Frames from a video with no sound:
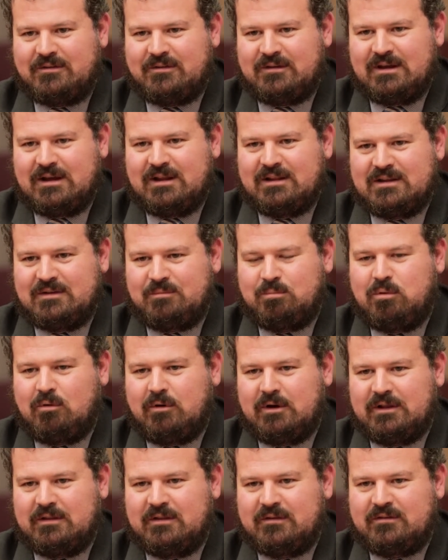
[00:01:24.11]
capacity at
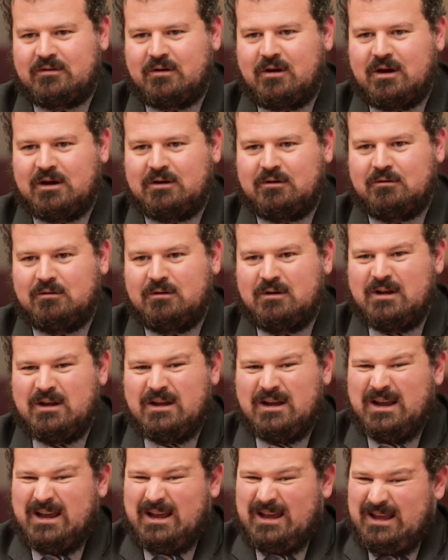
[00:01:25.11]
this point in the
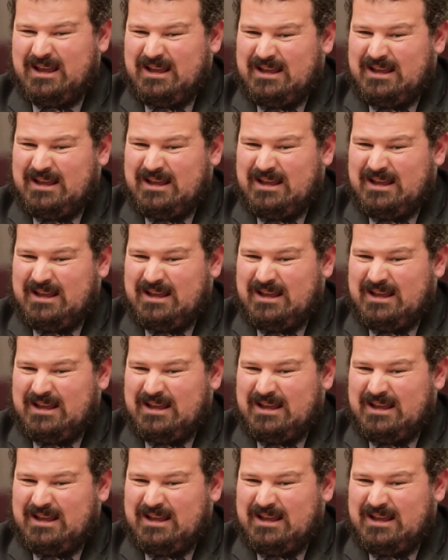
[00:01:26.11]
cycle.